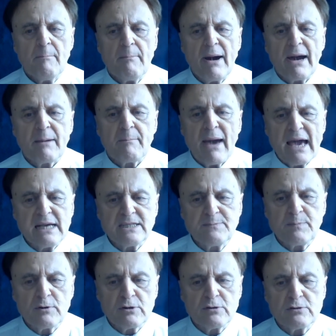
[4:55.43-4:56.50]
by
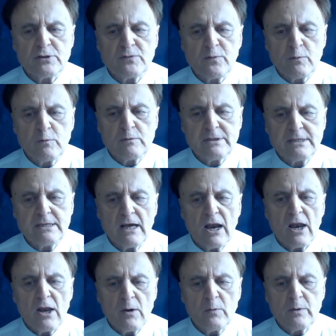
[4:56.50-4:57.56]
mass-produced foods
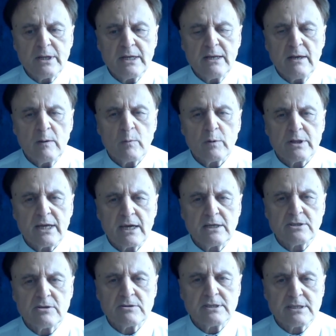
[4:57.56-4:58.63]
loaded with
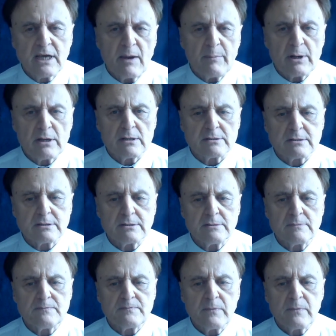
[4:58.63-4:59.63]
dangerous chemicals.